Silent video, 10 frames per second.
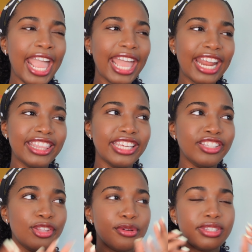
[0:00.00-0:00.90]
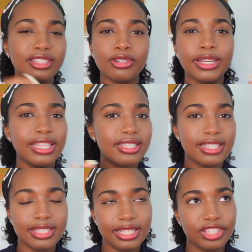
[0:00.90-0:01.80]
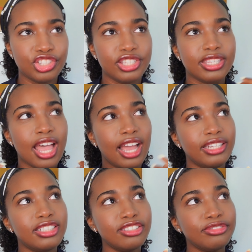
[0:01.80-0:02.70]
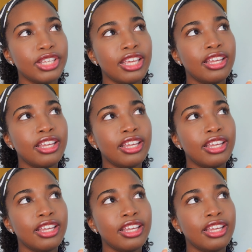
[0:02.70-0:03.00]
And I think those little instances just kind of